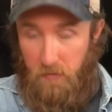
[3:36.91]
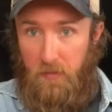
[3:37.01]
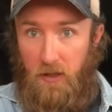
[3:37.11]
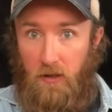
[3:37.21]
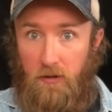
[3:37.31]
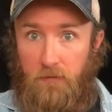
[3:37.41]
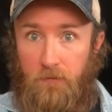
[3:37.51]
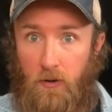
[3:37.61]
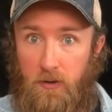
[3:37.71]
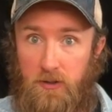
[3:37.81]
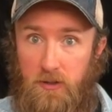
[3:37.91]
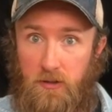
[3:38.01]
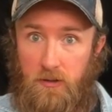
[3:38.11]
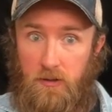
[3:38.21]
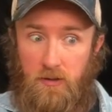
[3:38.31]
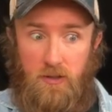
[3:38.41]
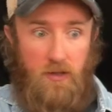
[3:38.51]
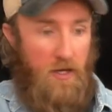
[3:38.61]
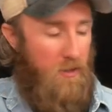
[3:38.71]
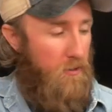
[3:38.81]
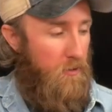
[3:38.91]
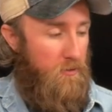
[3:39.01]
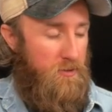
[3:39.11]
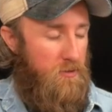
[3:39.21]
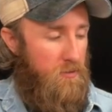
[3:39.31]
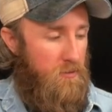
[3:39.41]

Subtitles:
middle on the 1st. So that goes.